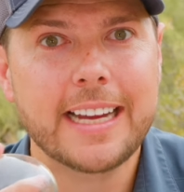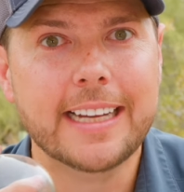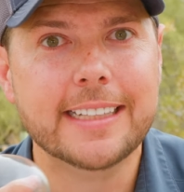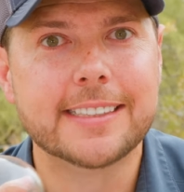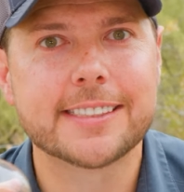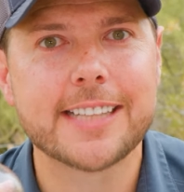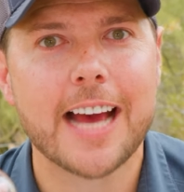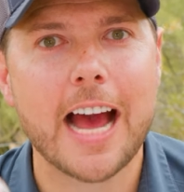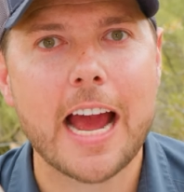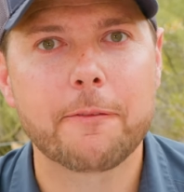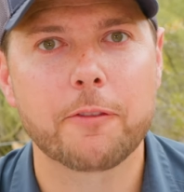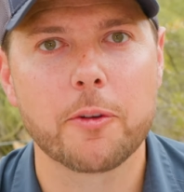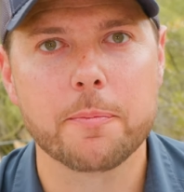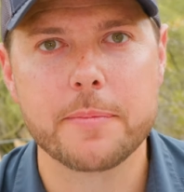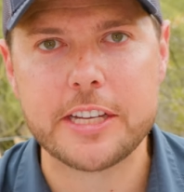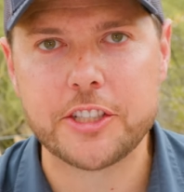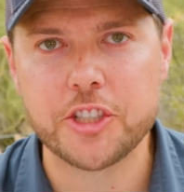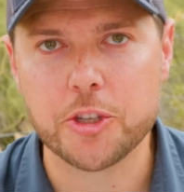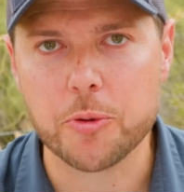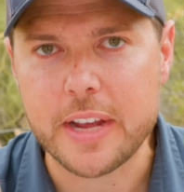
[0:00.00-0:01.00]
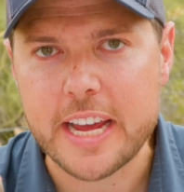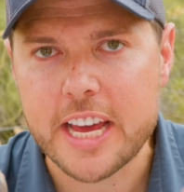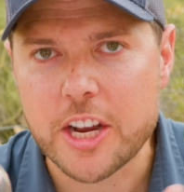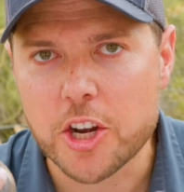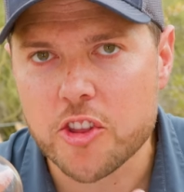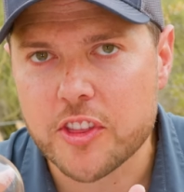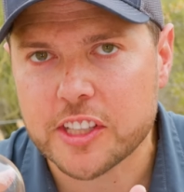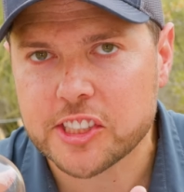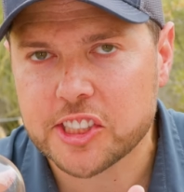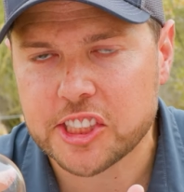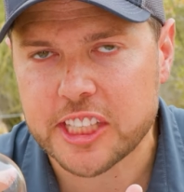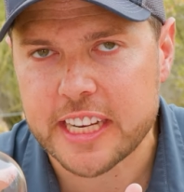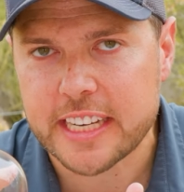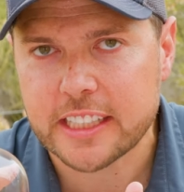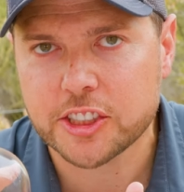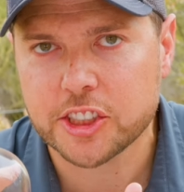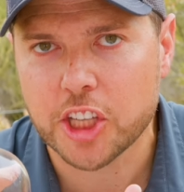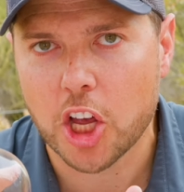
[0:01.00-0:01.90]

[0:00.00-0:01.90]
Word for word: It's time for me to enter the sting